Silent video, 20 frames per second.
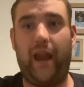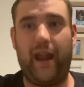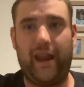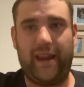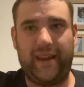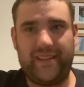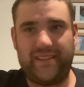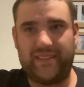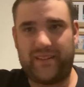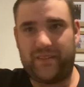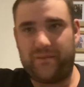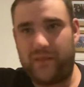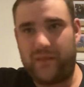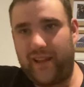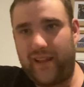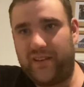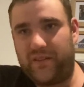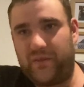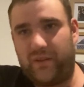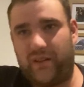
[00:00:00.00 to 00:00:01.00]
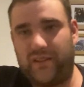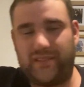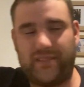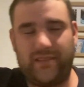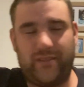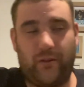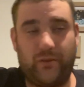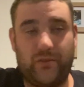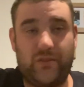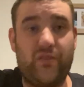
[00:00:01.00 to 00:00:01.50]
break because I've played twice
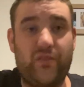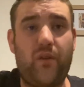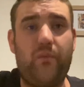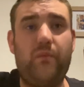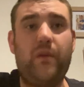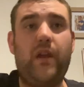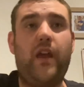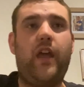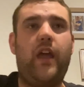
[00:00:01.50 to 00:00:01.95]
non-stop.